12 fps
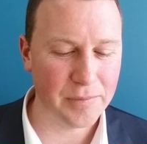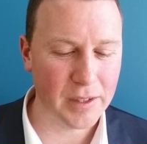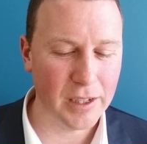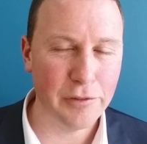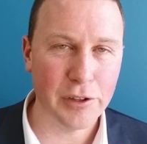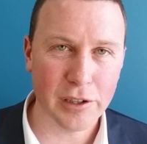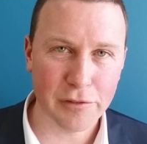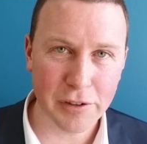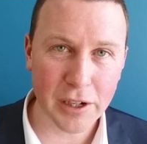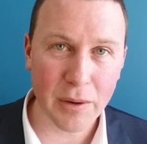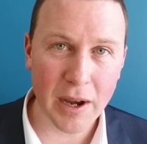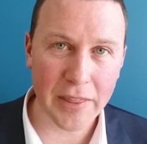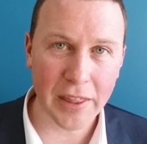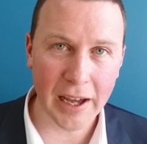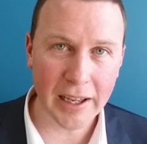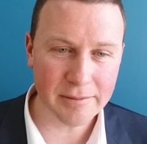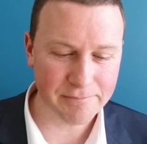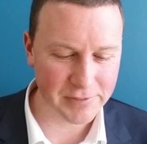If you can figure out
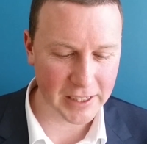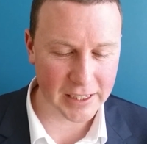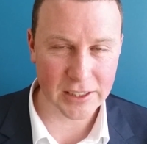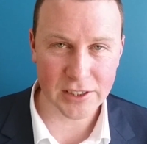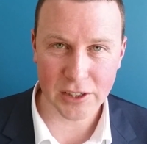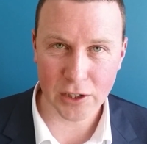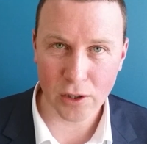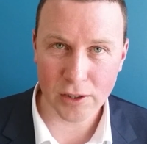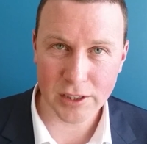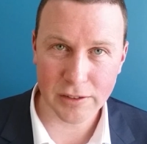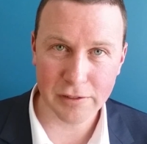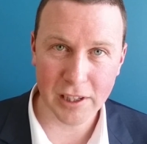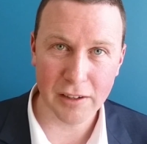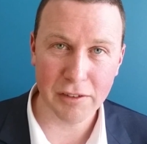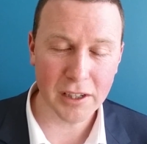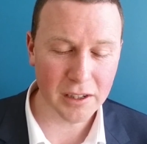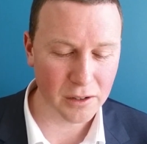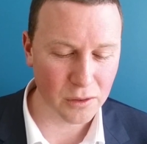that is the cost of
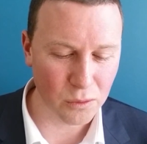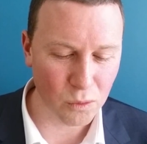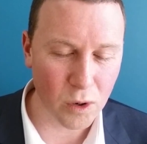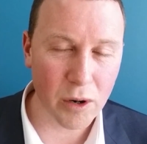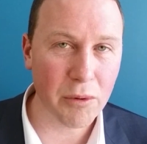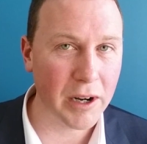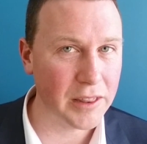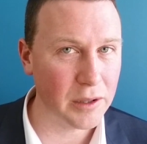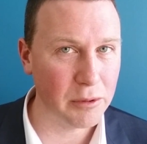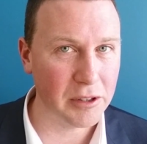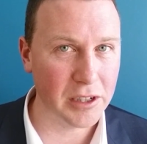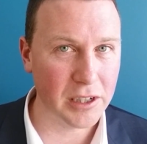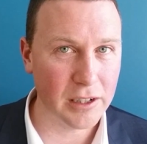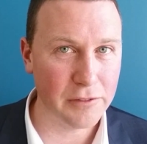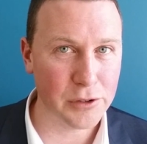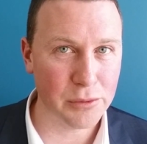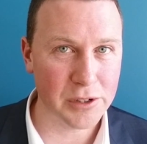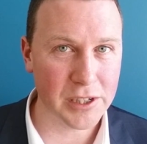leaving, what rate they're willing to
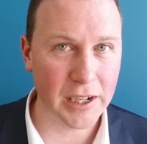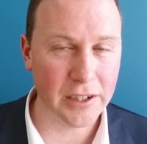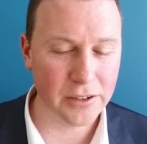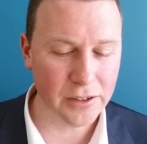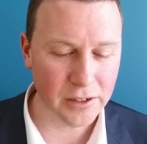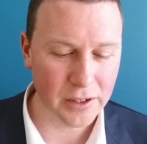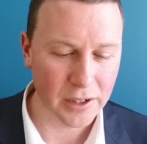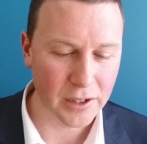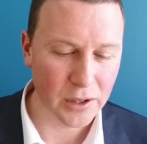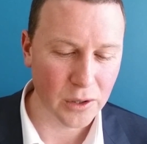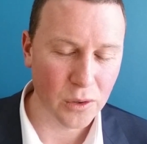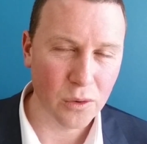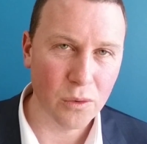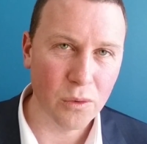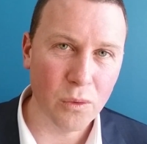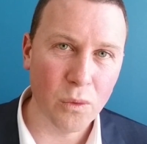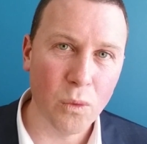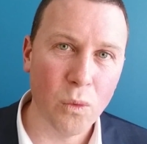give to retain you,
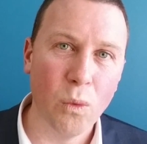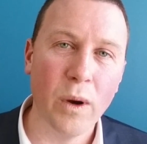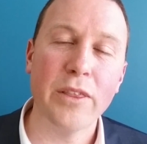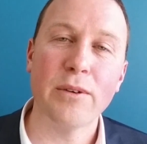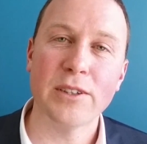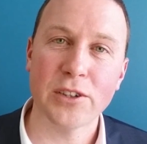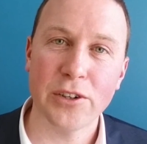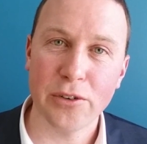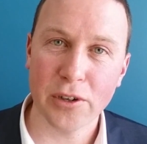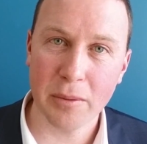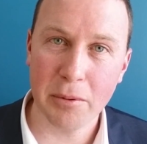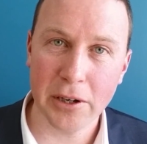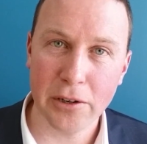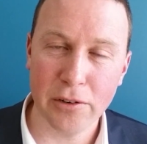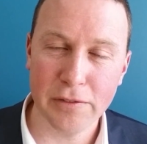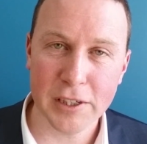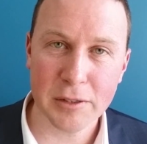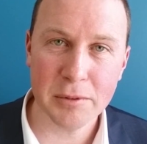whether it's owner occupied or
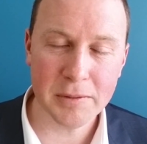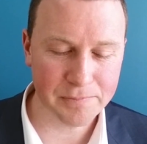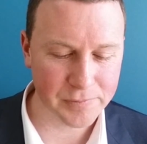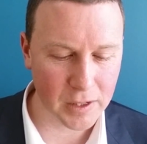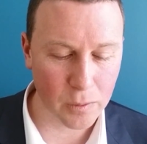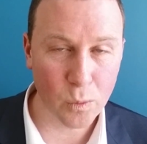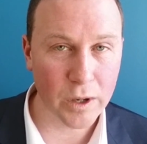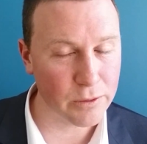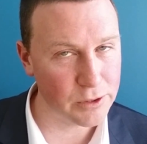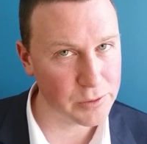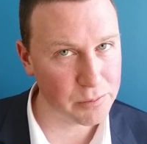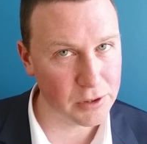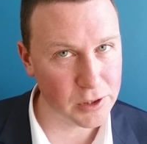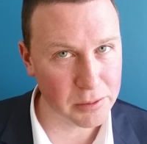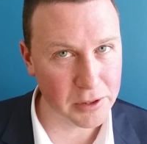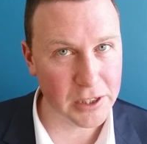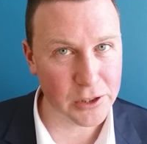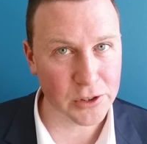investment, and whether it's
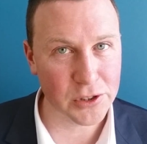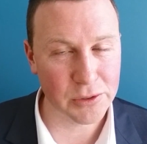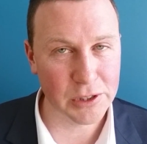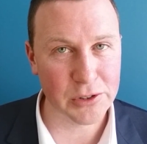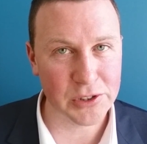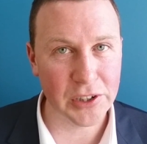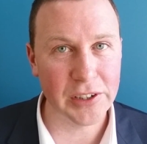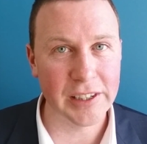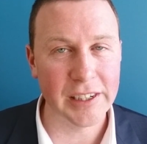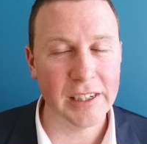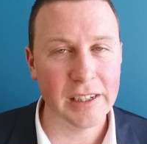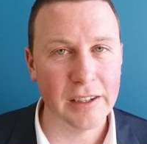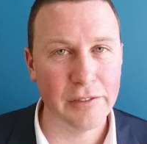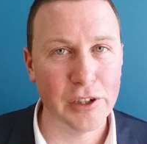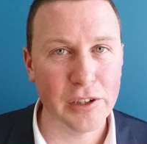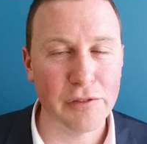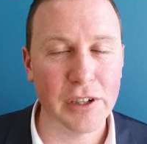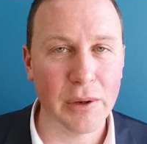principal and interest or interest only. If
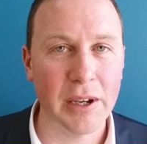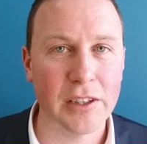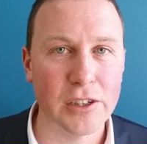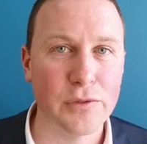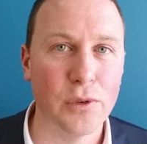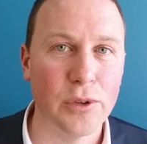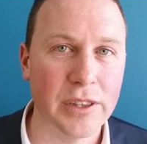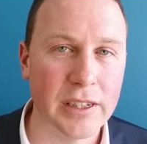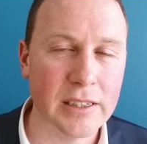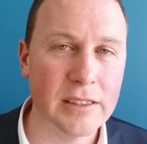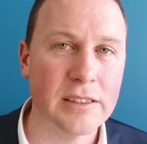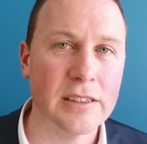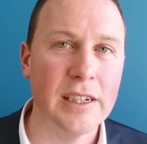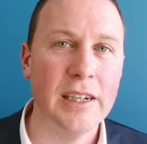you can figure out those four things